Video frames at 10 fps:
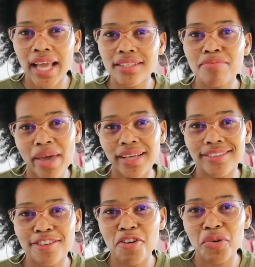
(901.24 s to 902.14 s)
expert
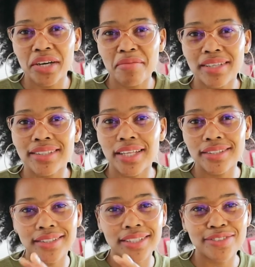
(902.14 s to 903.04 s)
you know what i mean that's
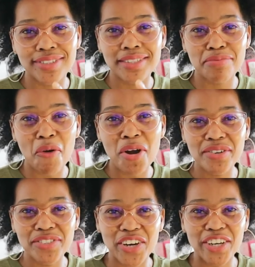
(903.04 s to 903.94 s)
that was the point
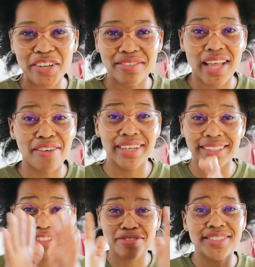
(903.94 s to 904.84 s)
i was trying to emphasize i feel
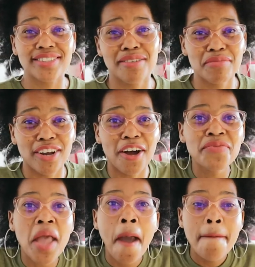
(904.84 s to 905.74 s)
like this video is gonna be long
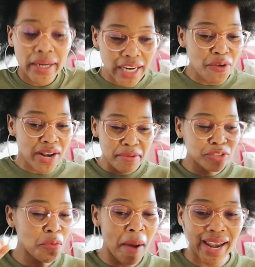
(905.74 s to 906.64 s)
but anyway let me
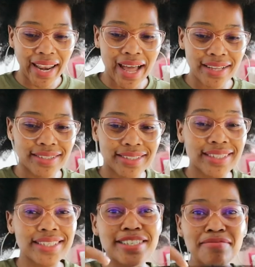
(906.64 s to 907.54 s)
do my last
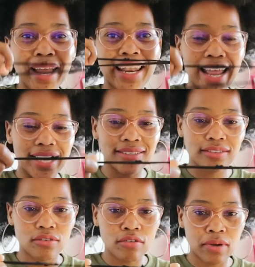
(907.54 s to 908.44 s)
this is my
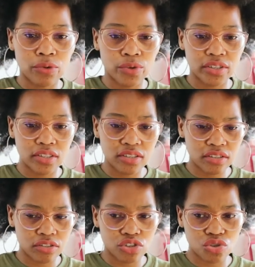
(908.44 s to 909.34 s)
last oh my word this
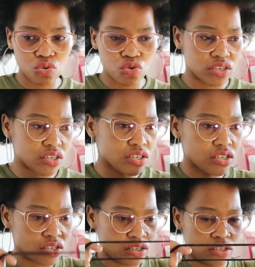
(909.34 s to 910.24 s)
is short
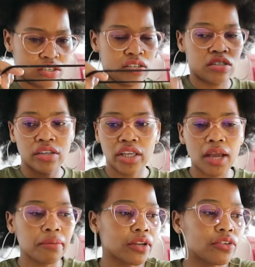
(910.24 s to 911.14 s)
okay
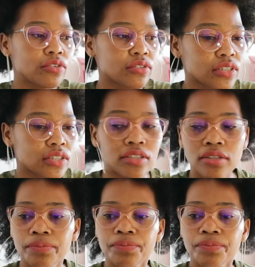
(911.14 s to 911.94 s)
i'm gonna use this